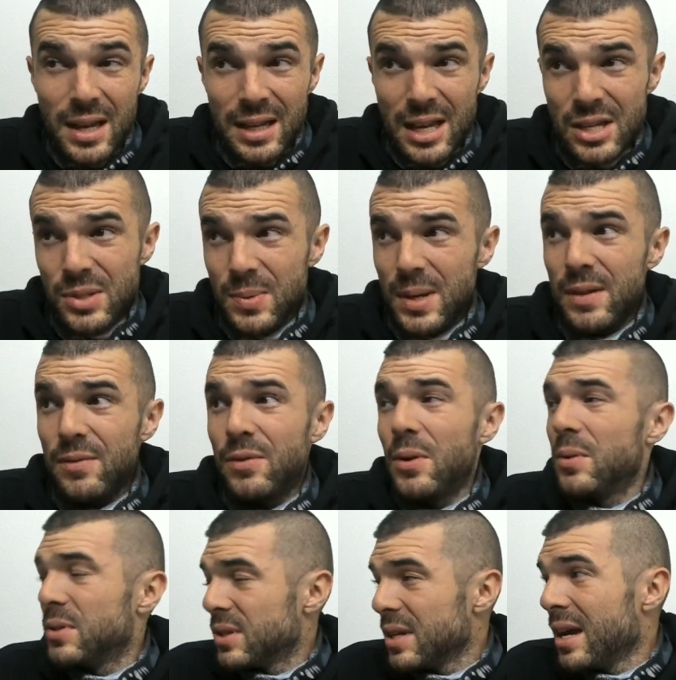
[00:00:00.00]
Guess what,
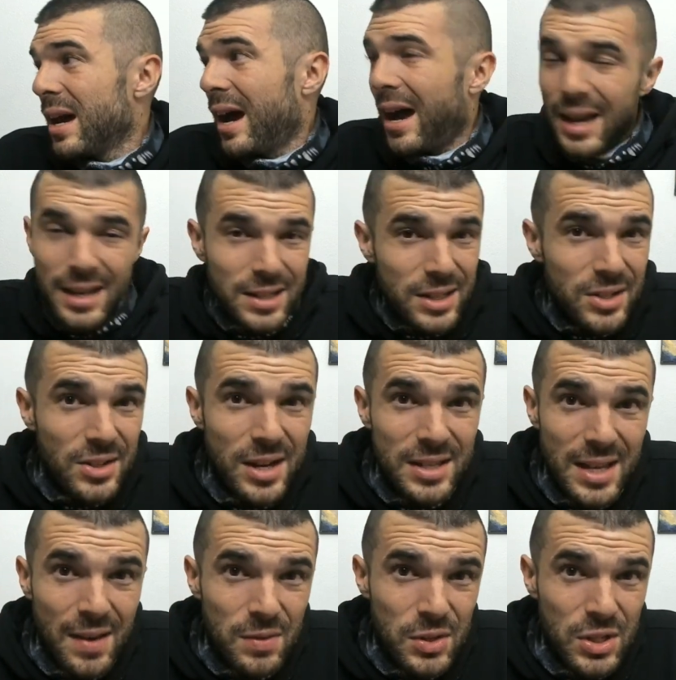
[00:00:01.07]
folks?
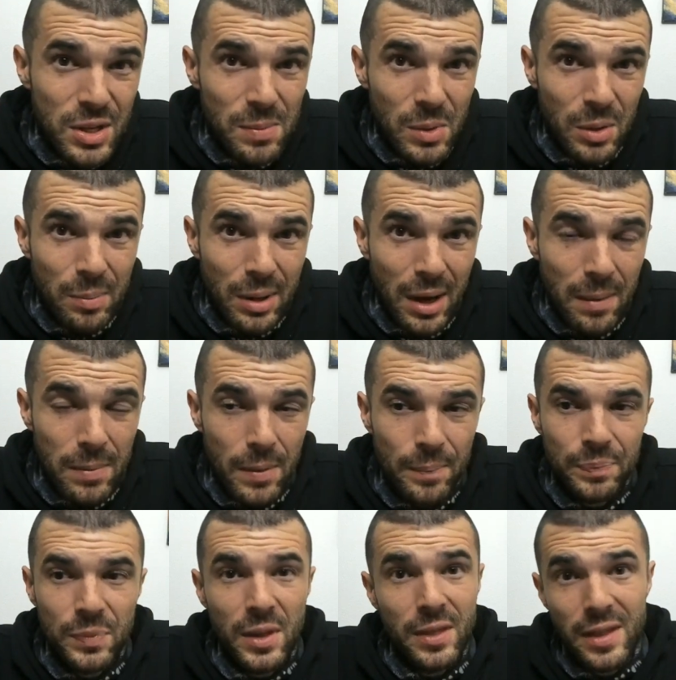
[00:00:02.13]
INTJs have a similar problem
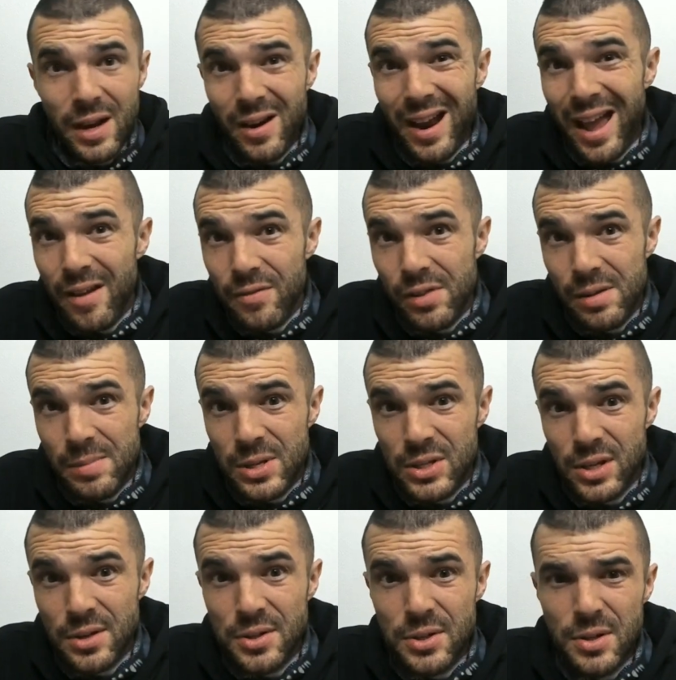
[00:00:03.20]
they are heavily
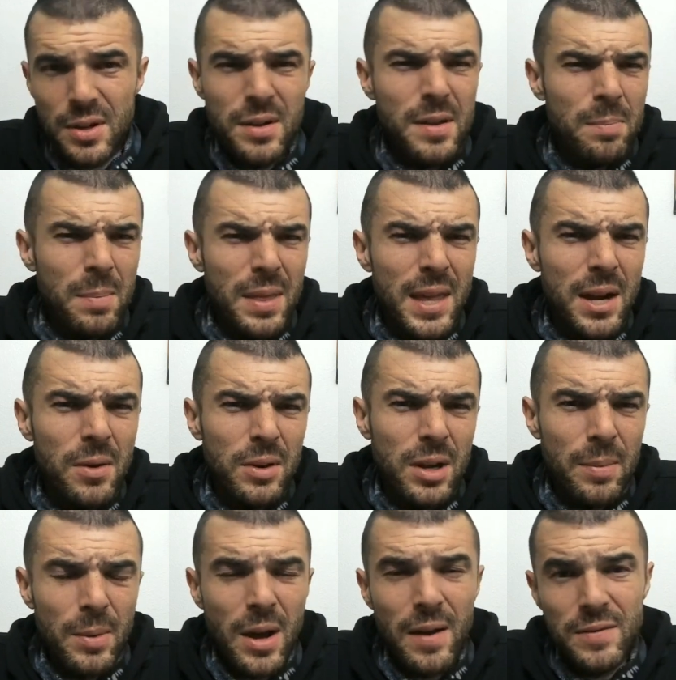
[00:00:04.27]
misunderstood, but they don't
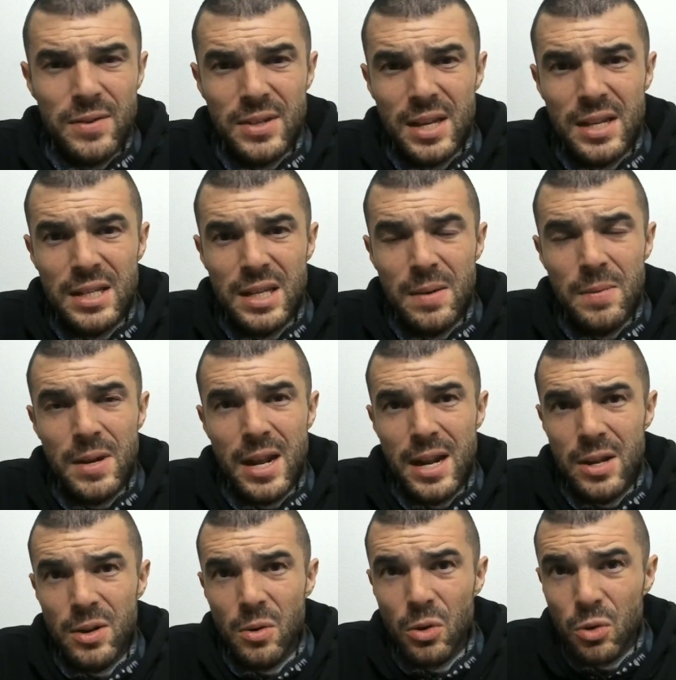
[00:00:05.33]
come off as
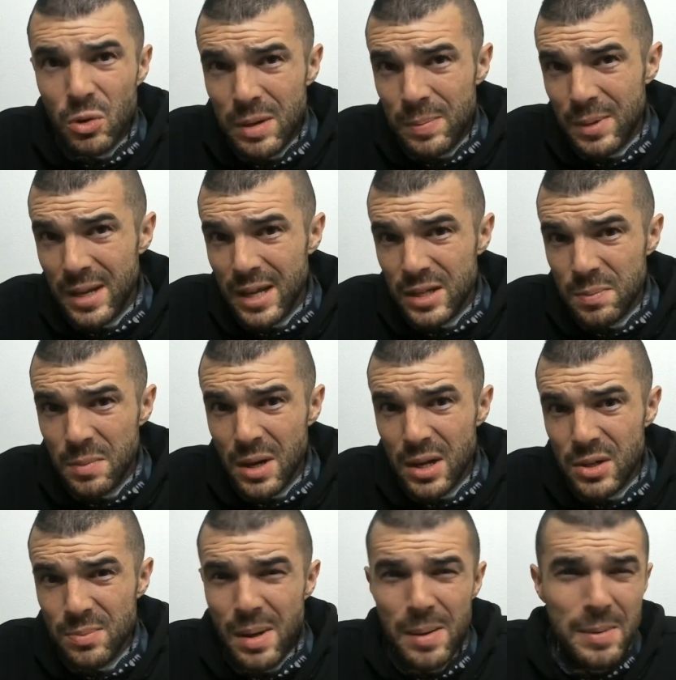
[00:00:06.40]
intimidating or creepy as
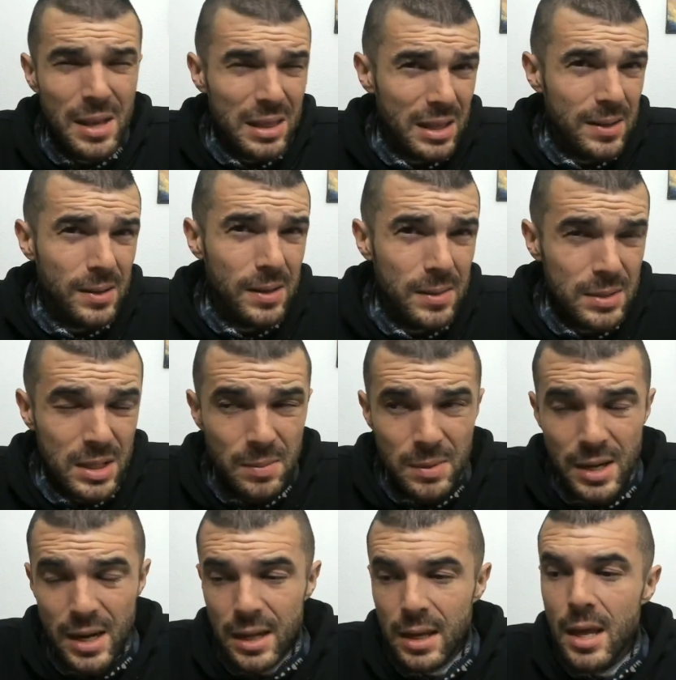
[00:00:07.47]
much. Maybe a little
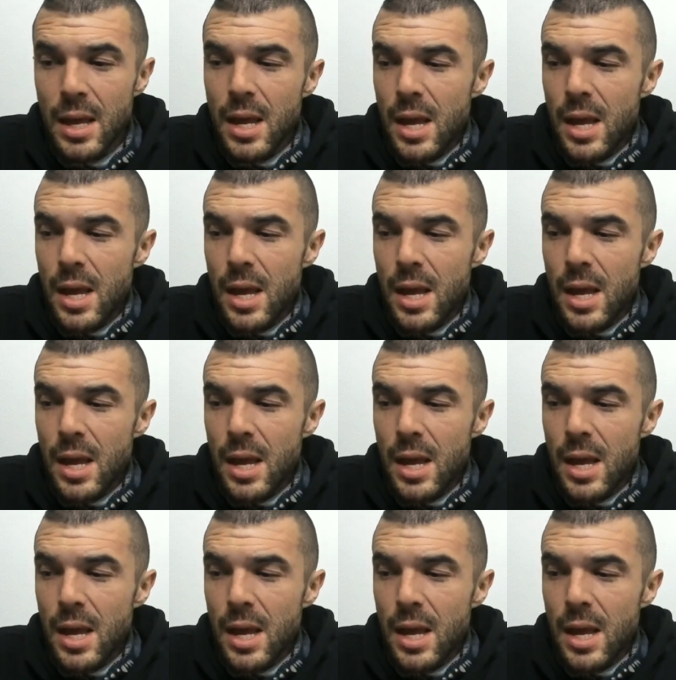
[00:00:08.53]
intimidating.